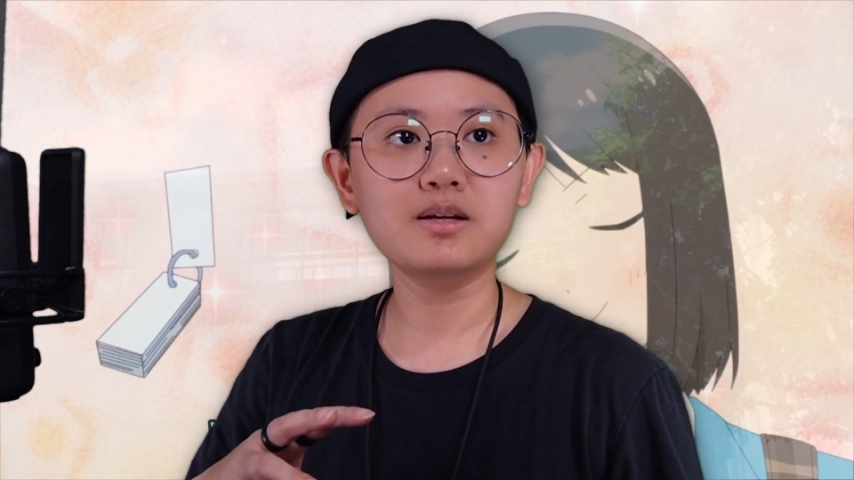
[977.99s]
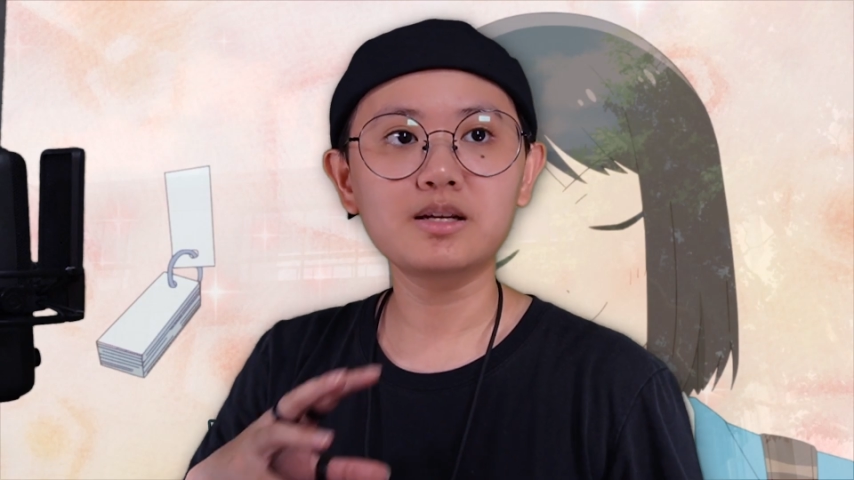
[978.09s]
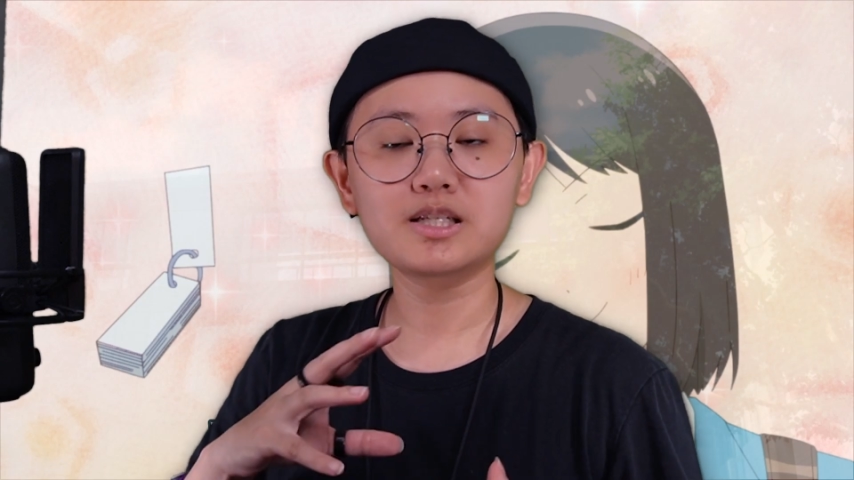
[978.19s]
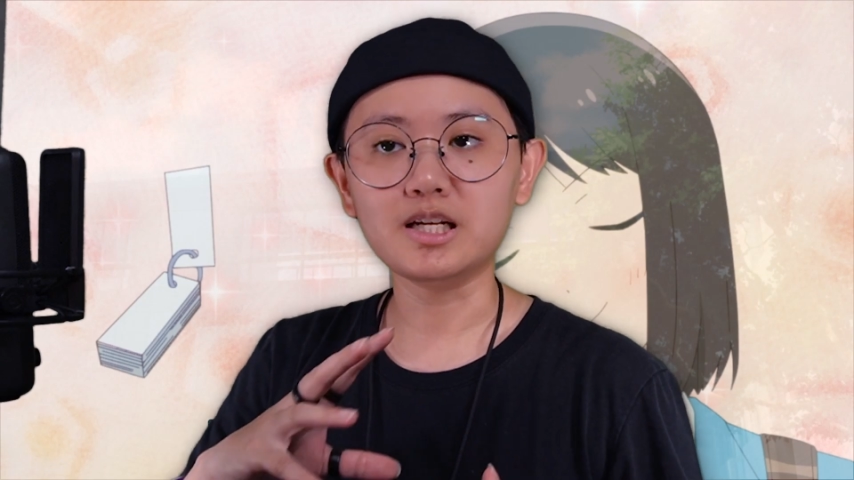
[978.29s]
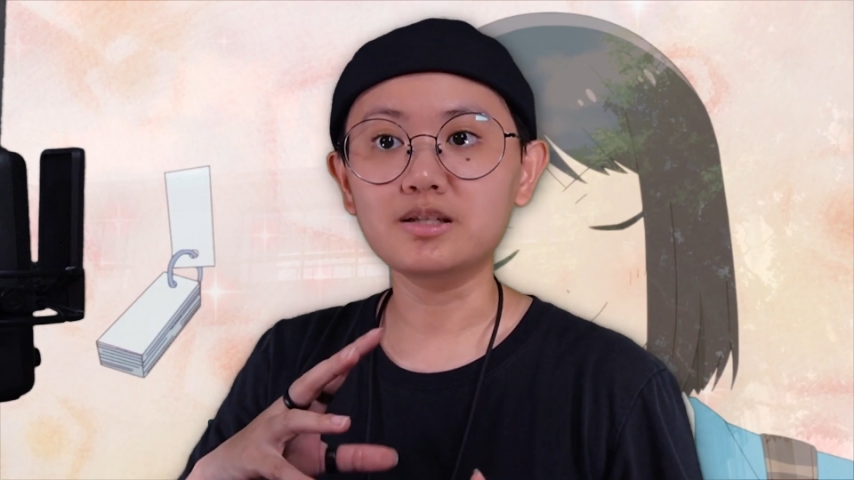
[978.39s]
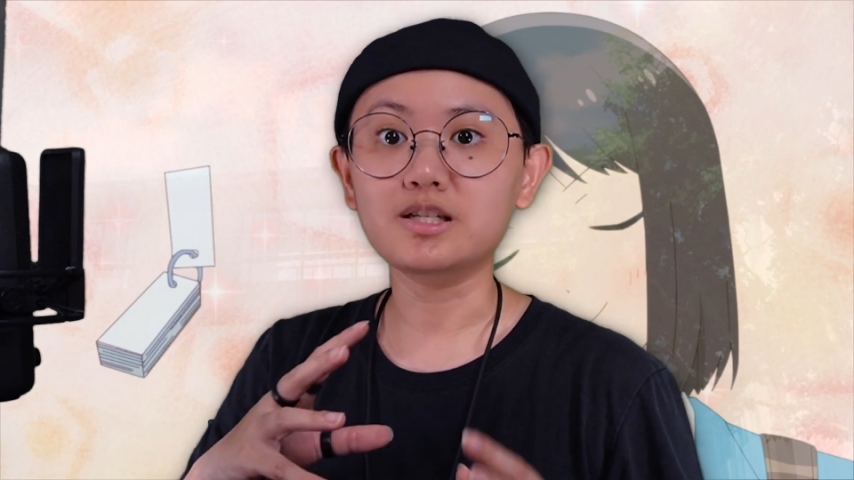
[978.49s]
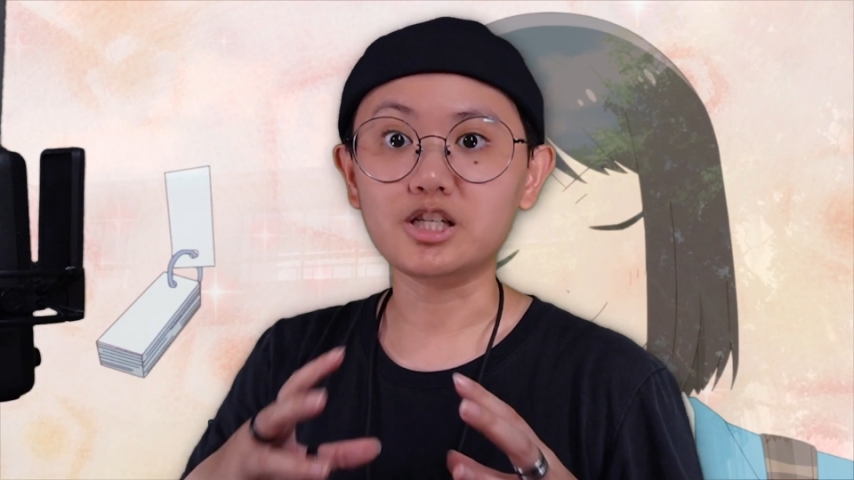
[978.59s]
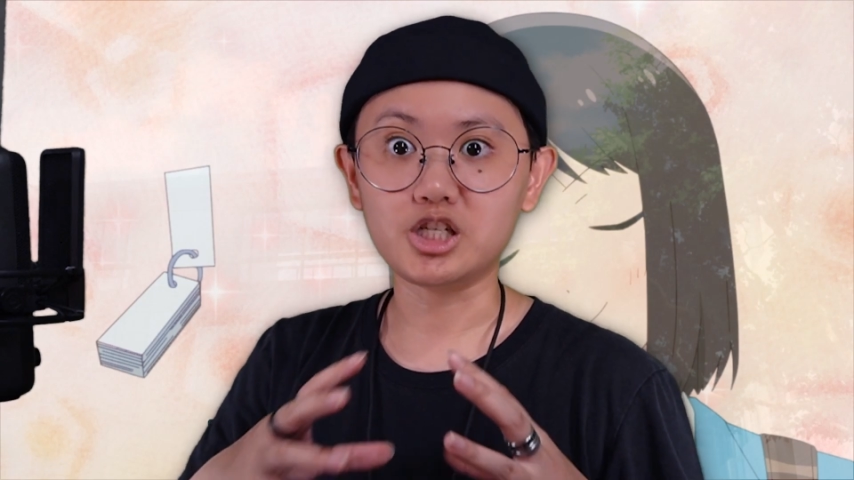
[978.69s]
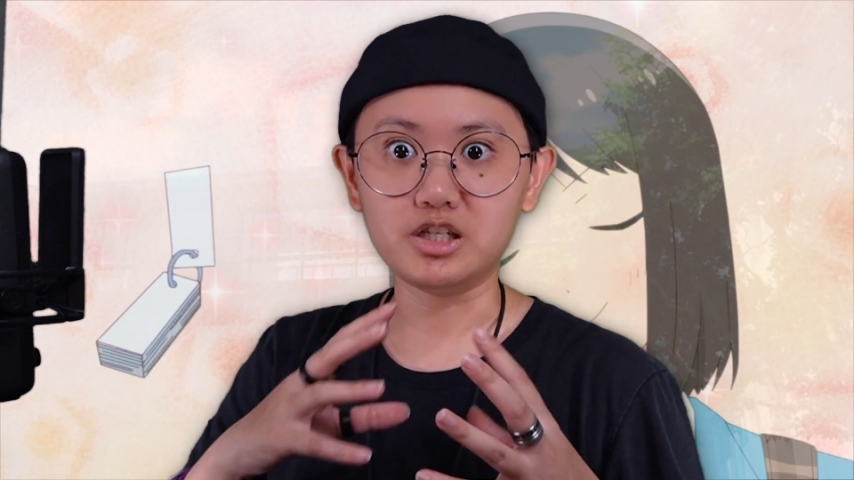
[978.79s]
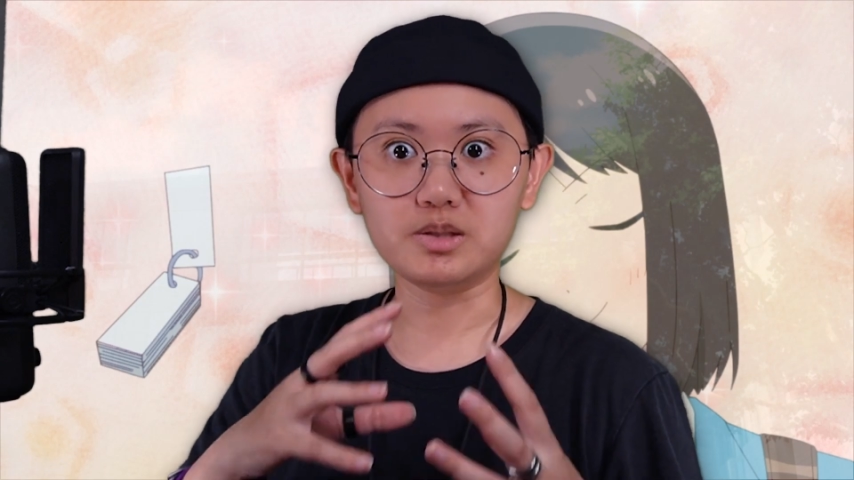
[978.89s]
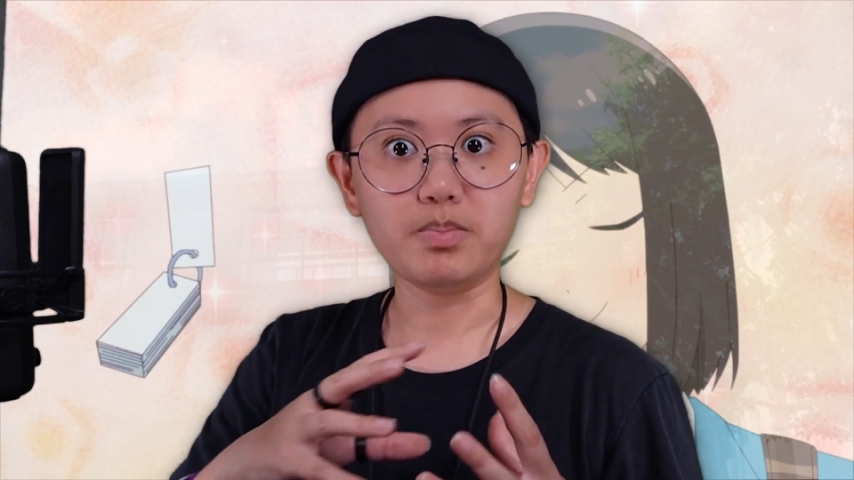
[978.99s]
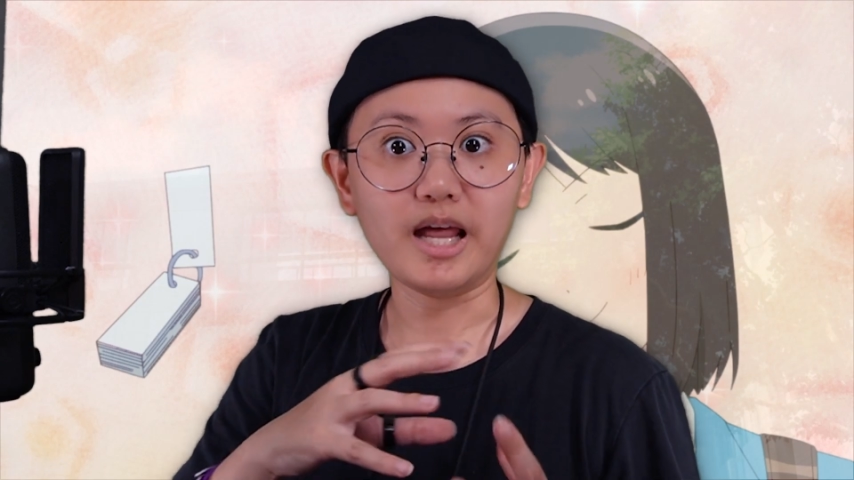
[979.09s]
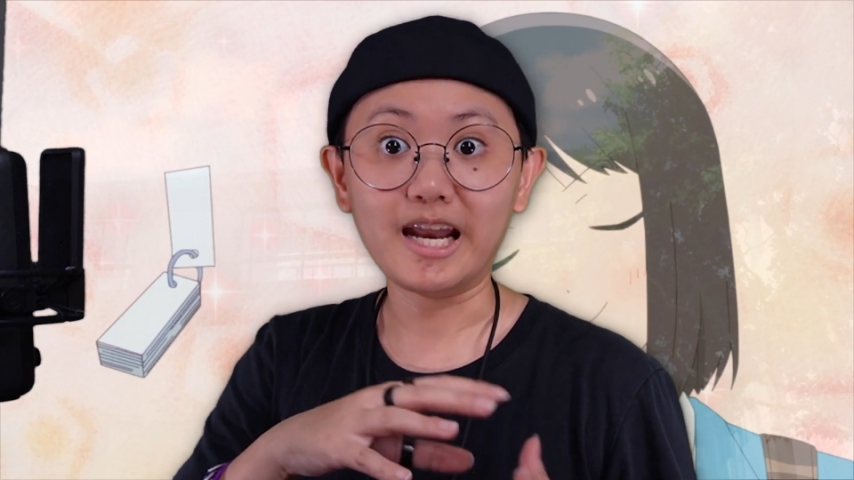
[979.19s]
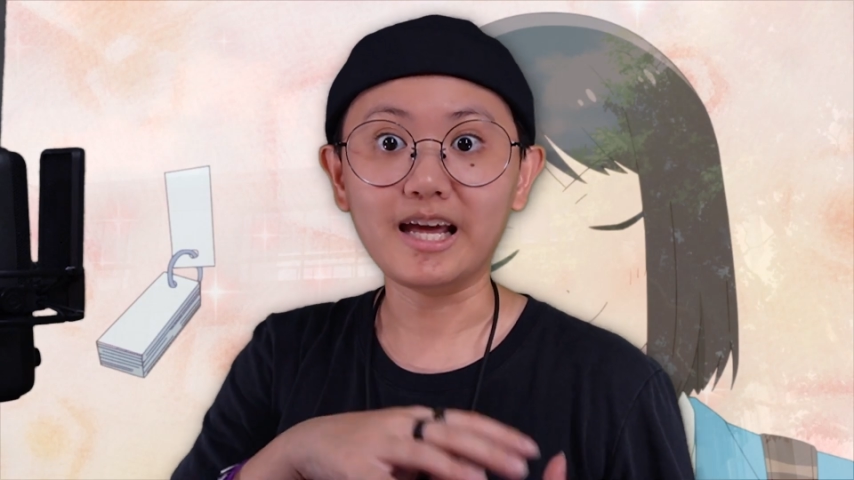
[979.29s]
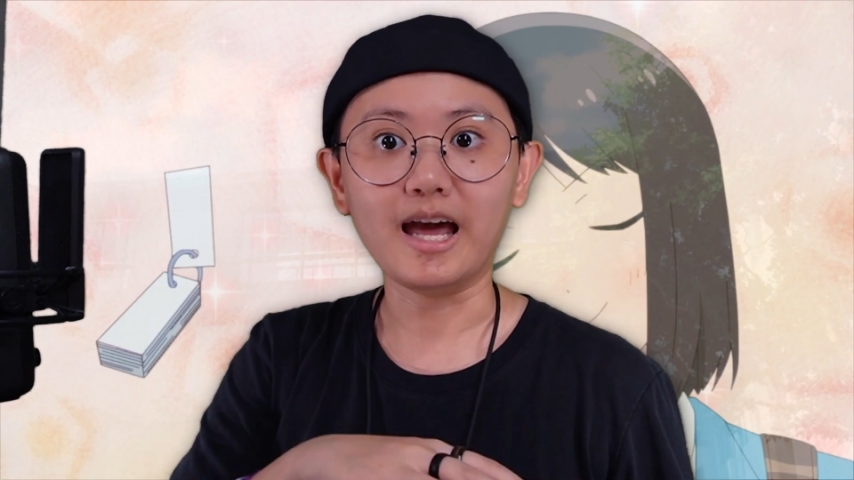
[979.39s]
in the sense that she's
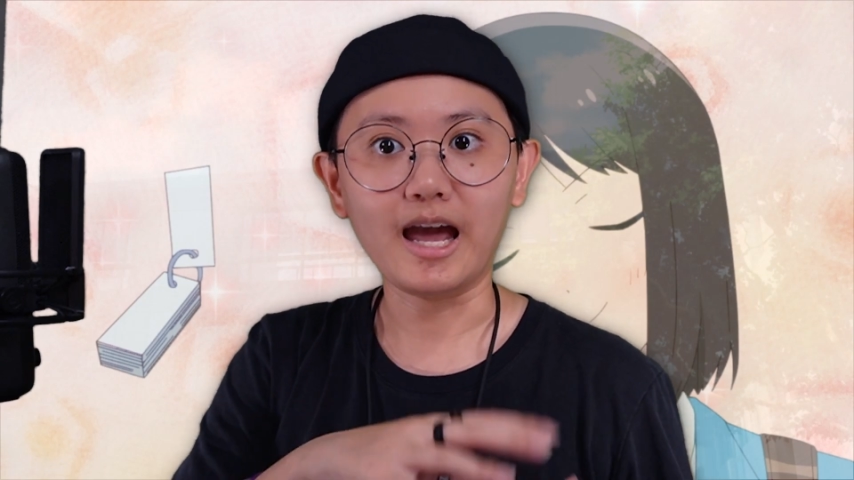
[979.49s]
planning